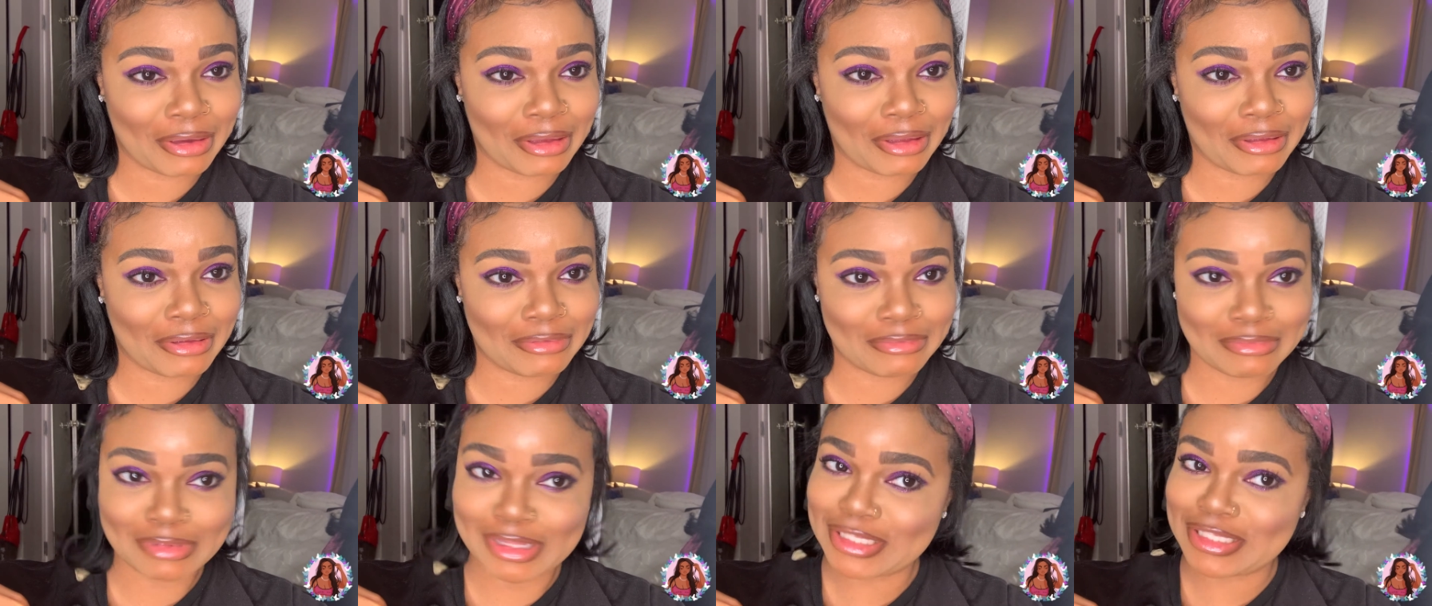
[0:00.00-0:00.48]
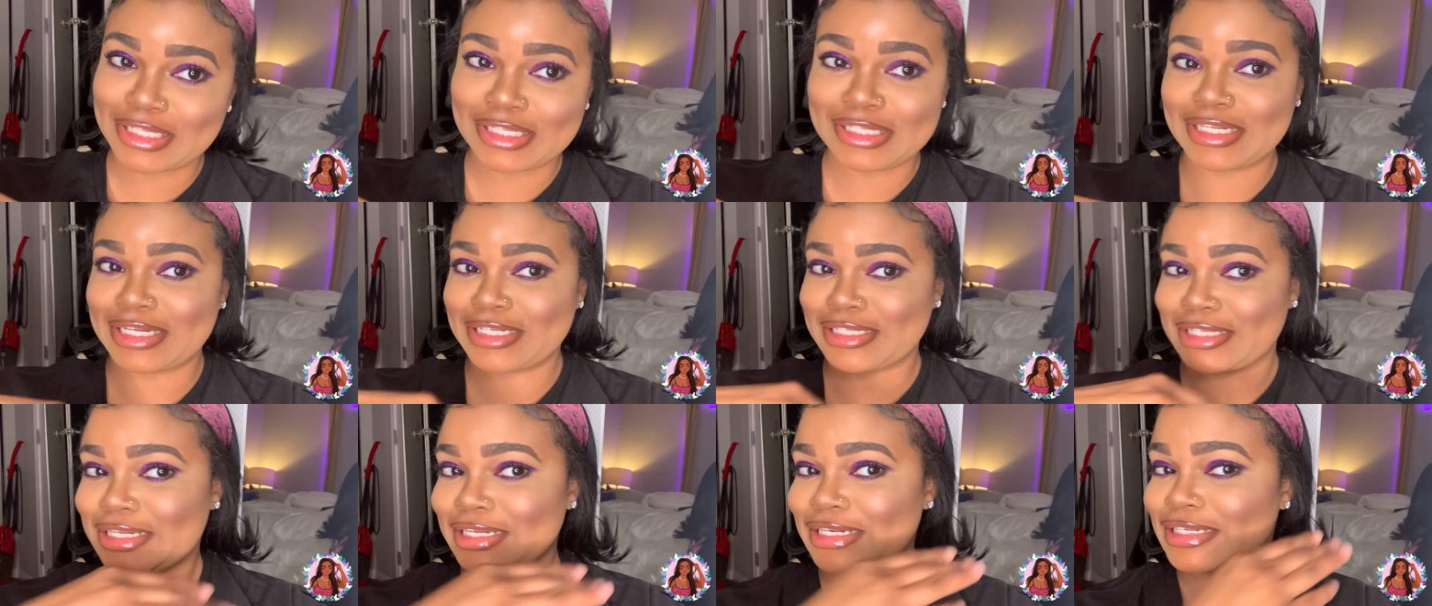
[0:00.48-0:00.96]
This is
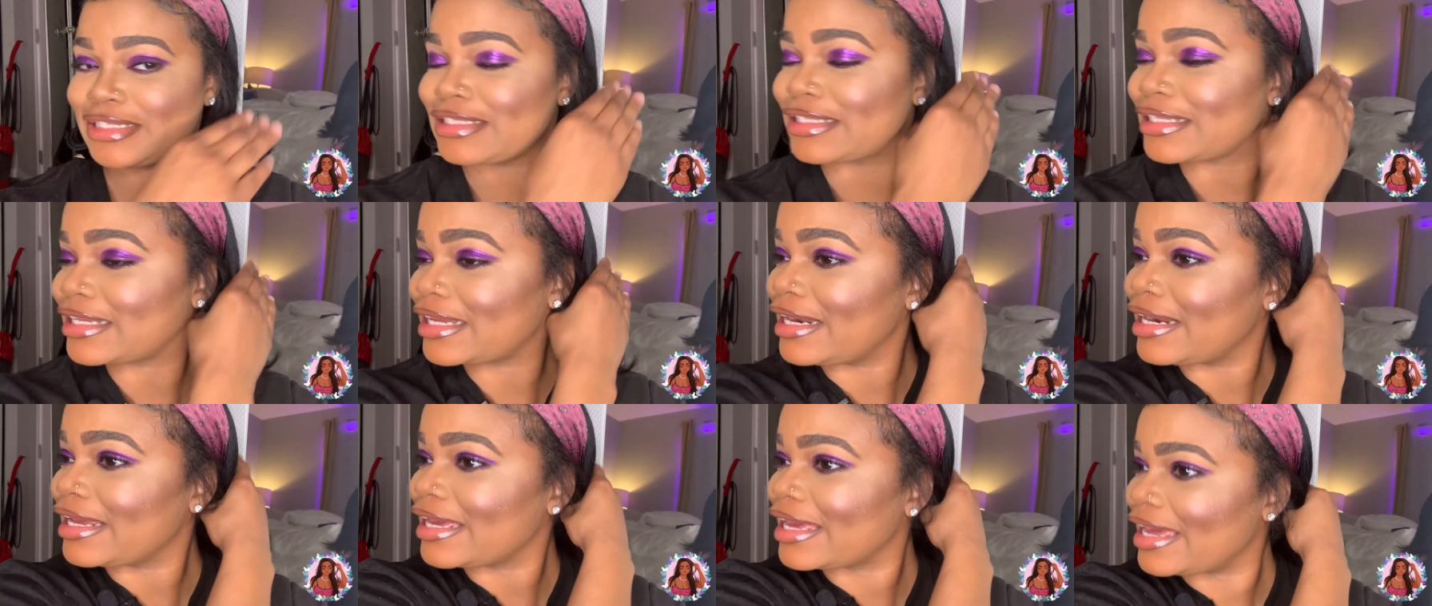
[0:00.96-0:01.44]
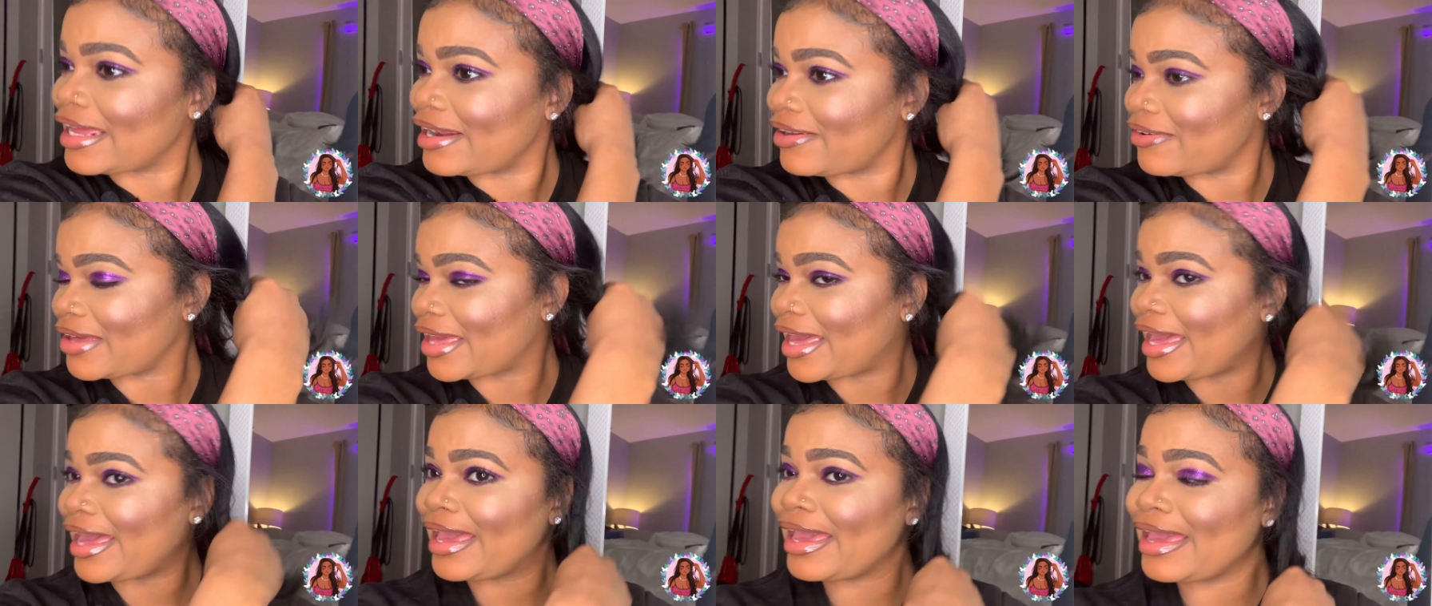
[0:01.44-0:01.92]
as good as it's gonna get,
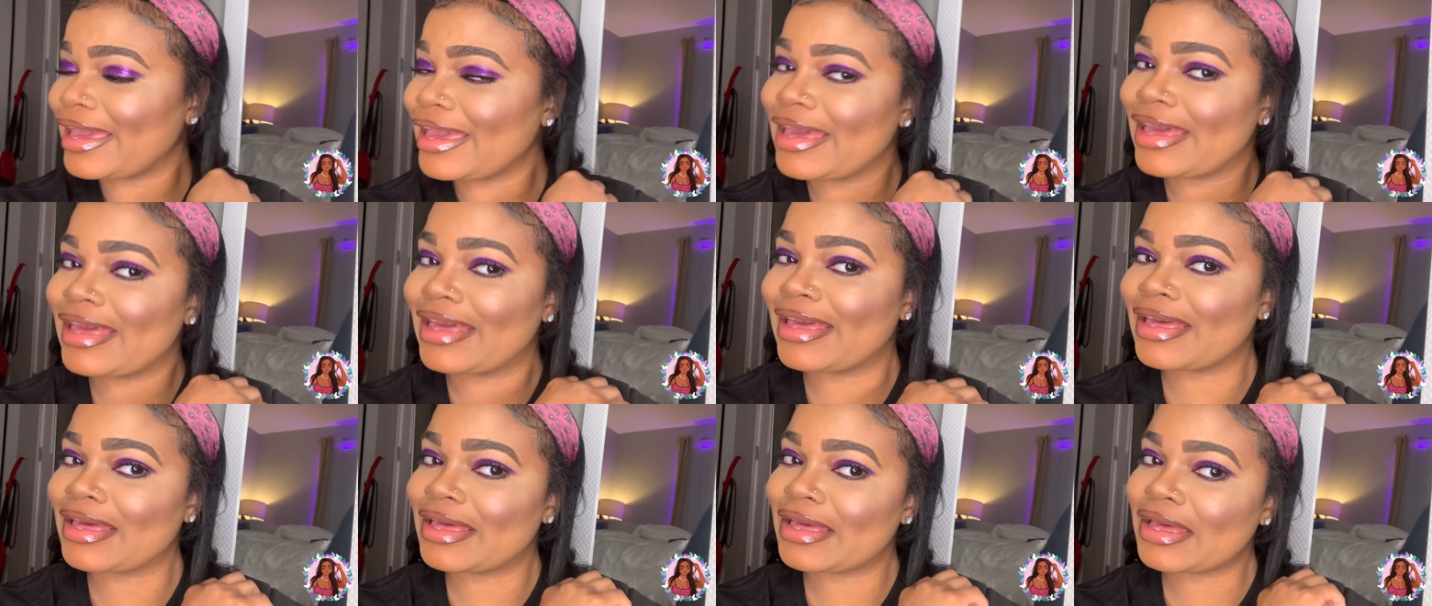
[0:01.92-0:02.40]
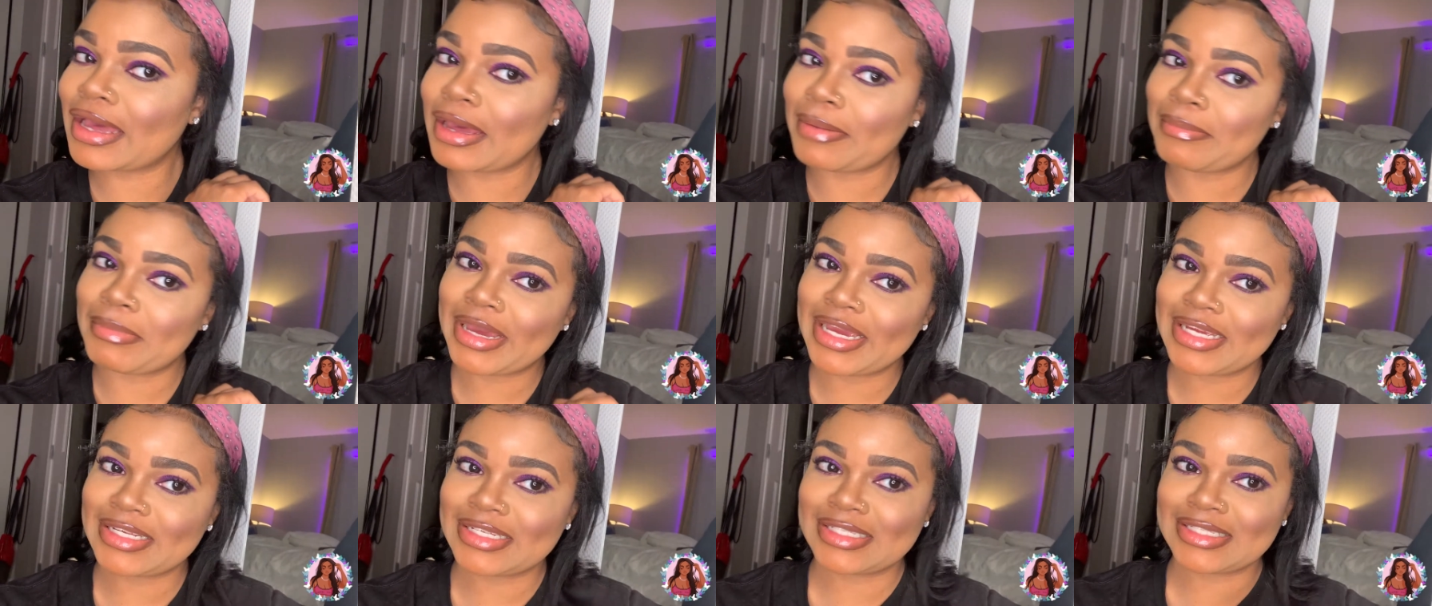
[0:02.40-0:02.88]
okay? I
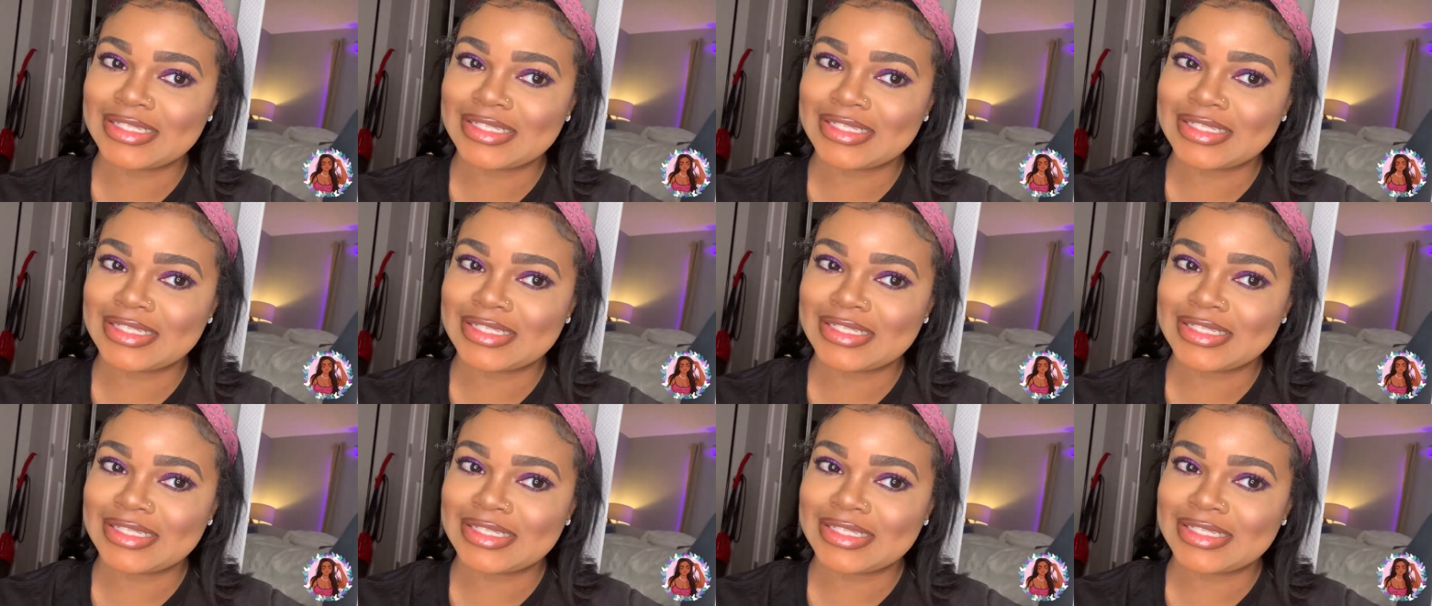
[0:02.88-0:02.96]
might just